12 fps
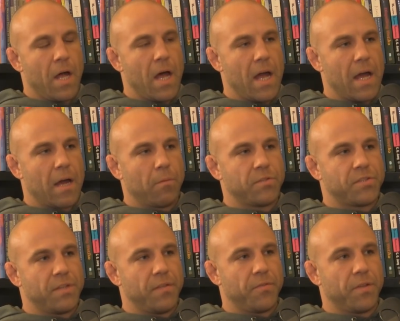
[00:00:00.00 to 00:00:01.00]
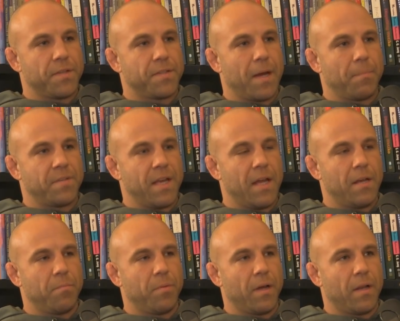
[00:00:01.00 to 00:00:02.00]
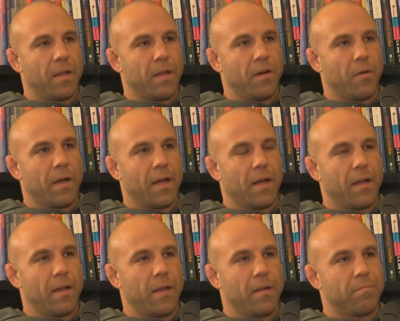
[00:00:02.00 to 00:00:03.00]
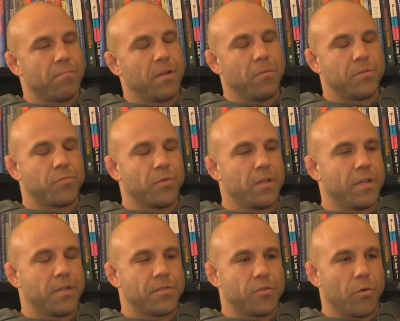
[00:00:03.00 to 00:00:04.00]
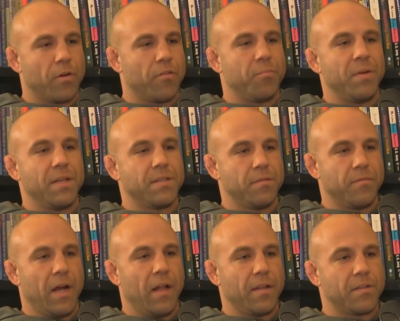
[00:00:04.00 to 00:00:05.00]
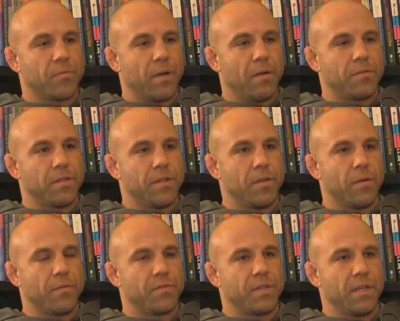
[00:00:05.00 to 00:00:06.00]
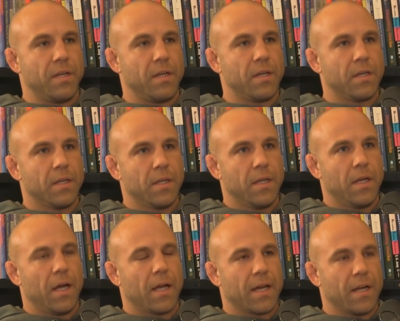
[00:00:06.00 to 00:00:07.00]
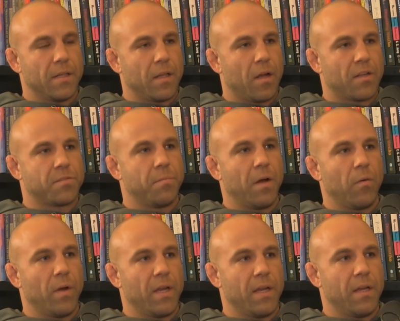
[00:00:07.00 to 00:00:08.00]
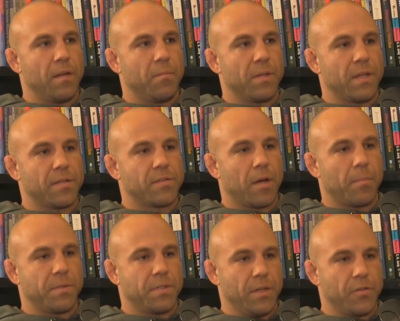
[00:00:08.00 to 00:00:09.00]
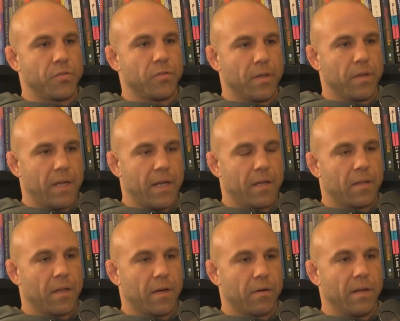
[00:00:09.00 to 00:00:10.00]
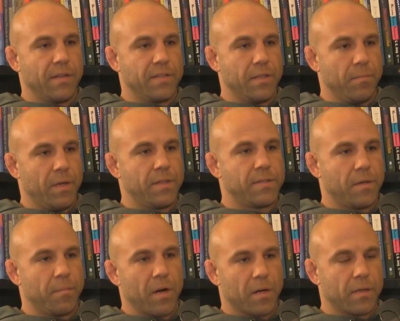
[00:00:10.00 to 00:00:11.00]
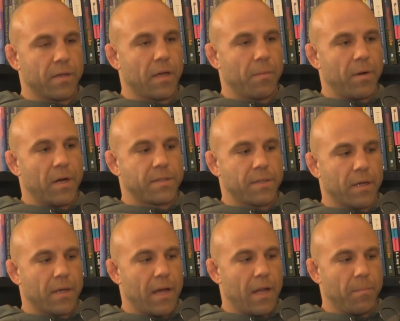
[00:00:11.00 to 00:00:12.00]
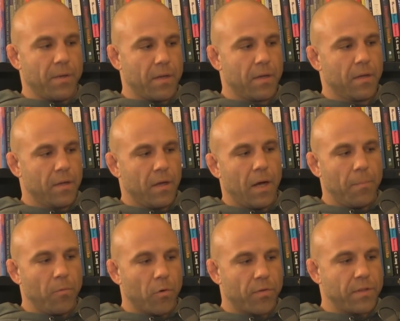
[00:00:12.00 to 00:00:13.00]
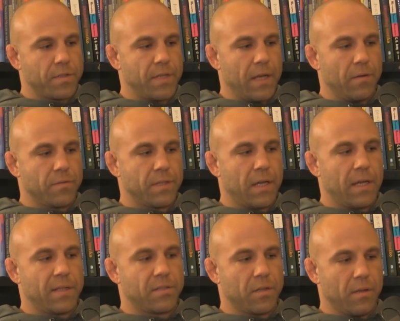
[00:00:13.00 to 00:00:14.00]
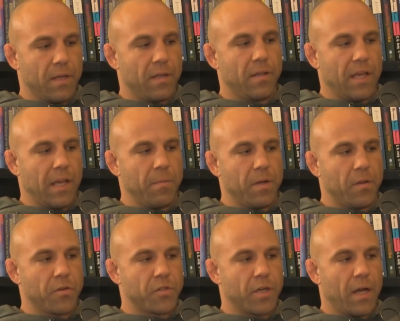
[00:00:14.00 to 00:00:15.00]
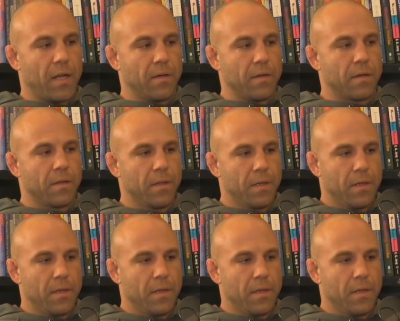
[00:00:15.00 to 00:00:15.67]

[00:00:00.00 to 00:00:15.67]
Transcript: I, I was sniffing the top 10, but, you know, I it was really a story of peaks and valleys. When I was in the UFC, I kind of lost my way in, but they saw potential, and I had a lot of great teammates at American Kickboxing Academy up north in San Jose. So they they gave me another shot, and